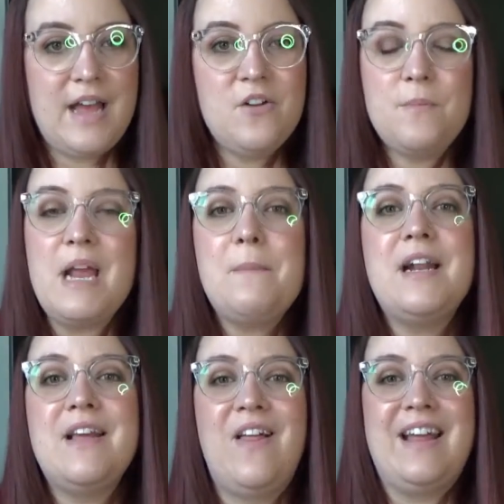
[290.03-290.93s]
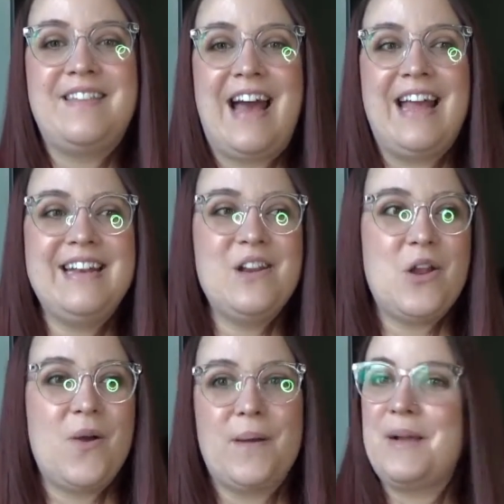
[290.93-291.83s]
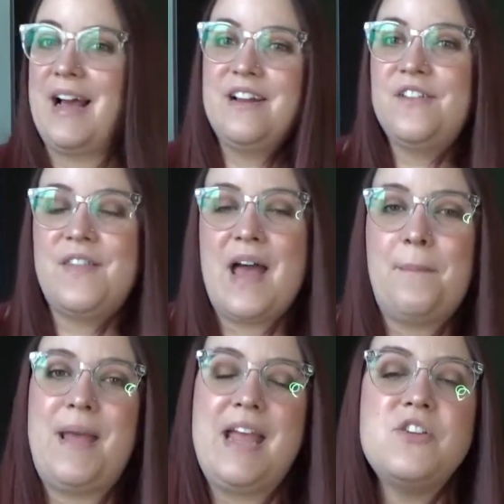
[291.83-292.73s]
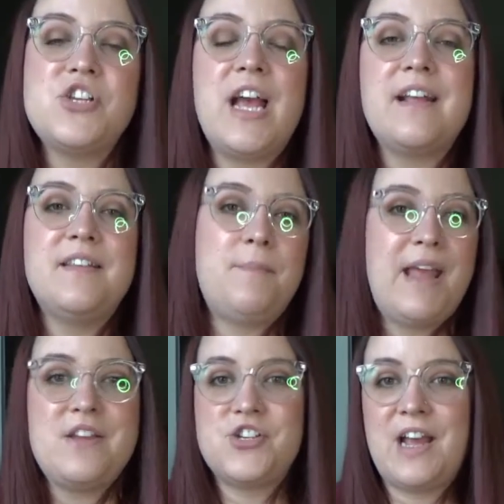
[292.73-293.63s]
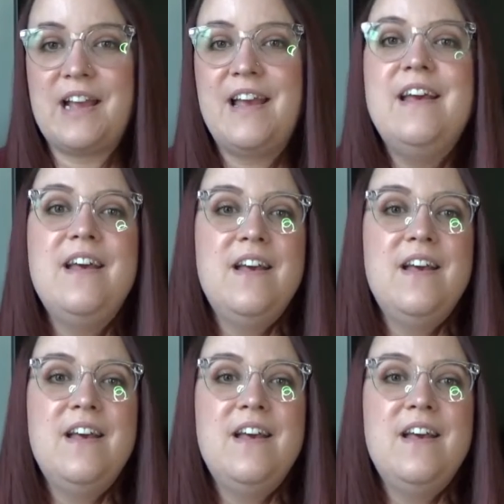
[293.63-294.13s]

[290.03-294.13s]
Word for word: I don't make money like that. You know, I'm kind of in that paycheck to paycheck